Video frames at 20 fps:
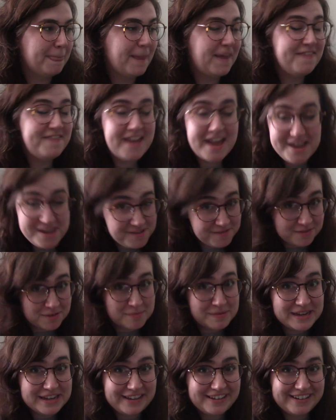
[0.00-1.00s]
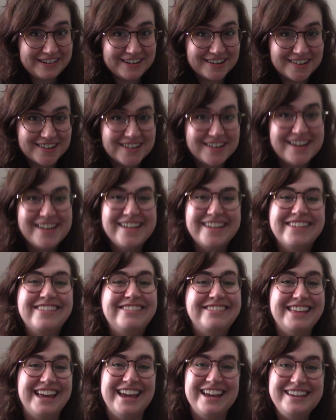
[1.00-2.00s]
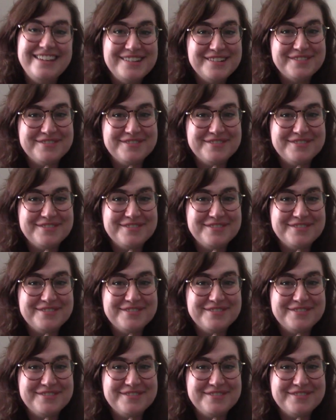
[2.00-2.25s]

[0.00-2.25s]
Thank you for being here. Thank you